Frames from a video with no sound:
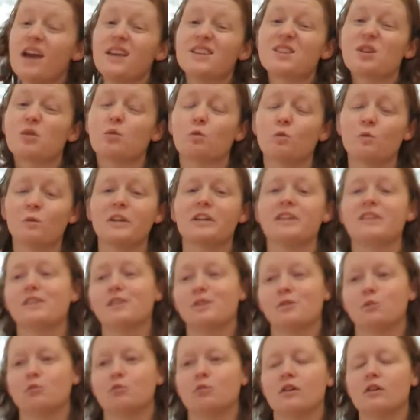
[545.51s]
It's a
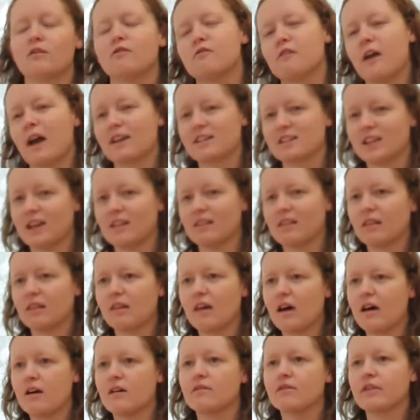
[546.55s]
really cool effect. I
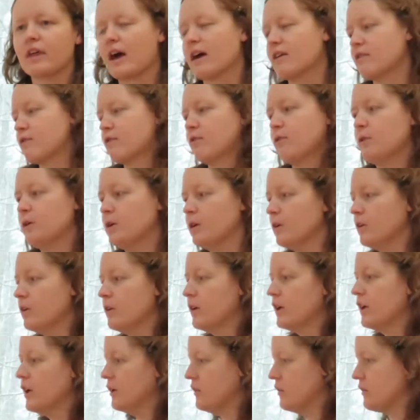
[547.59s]
love that feel
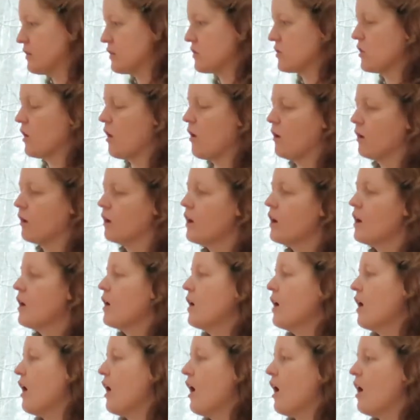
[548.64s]
in the song
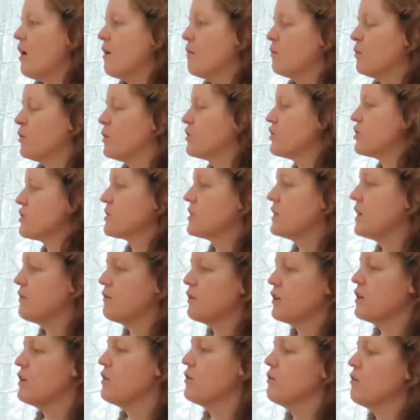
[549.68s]
with just
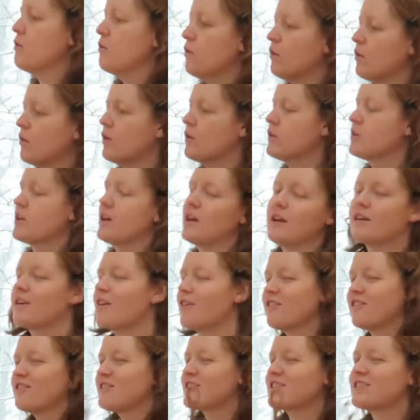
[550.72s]
giving you, saying,
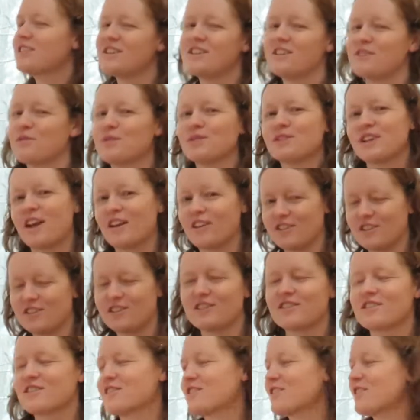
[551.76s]
oh, this is a different section.
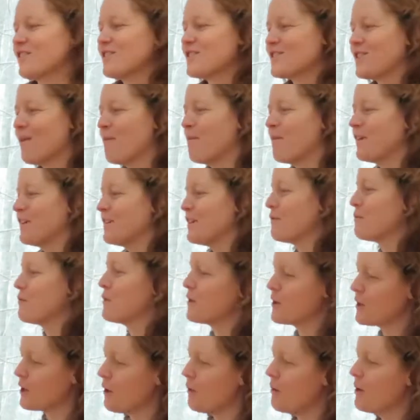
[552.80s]
There's something
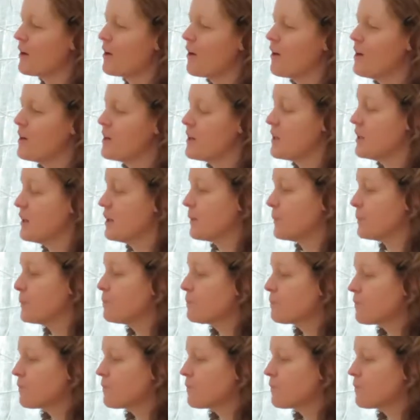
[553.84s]
different going on here.